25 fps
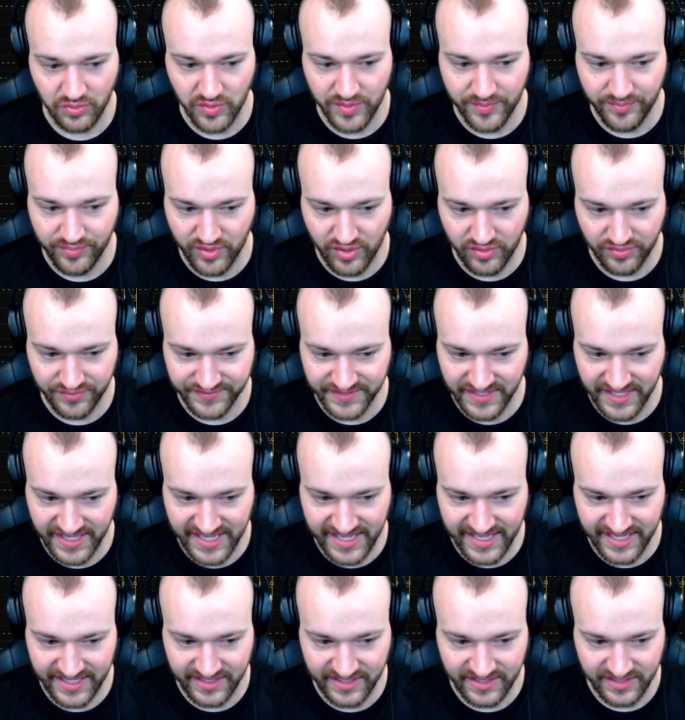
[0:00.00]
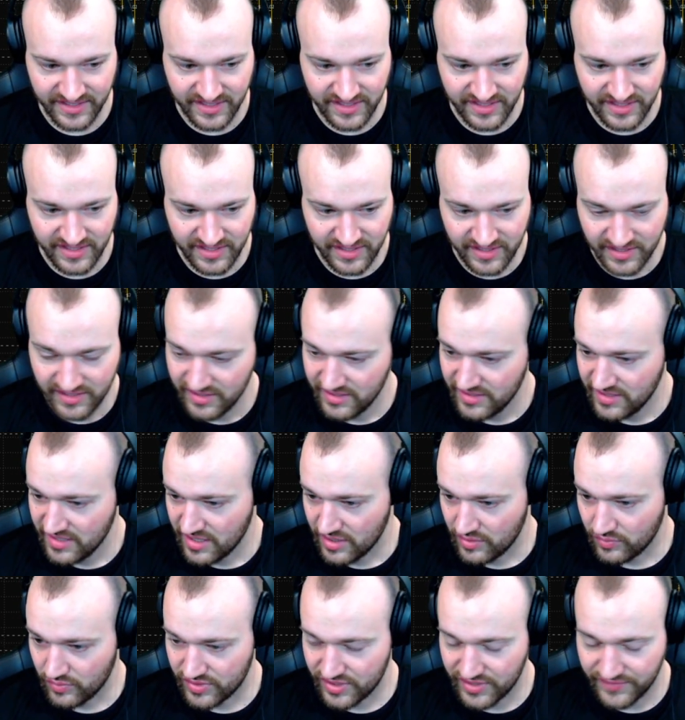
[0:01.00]
We broke that.
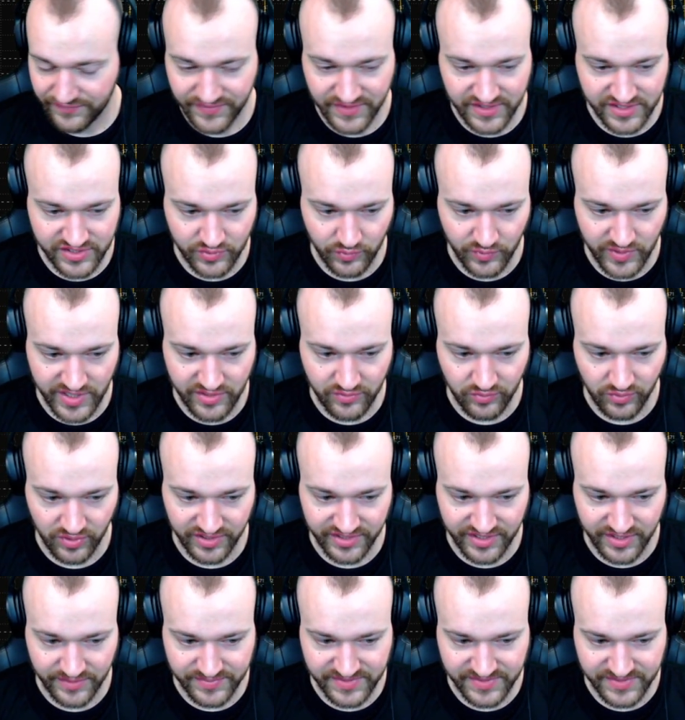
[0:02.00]
Wonder if this week we'll end up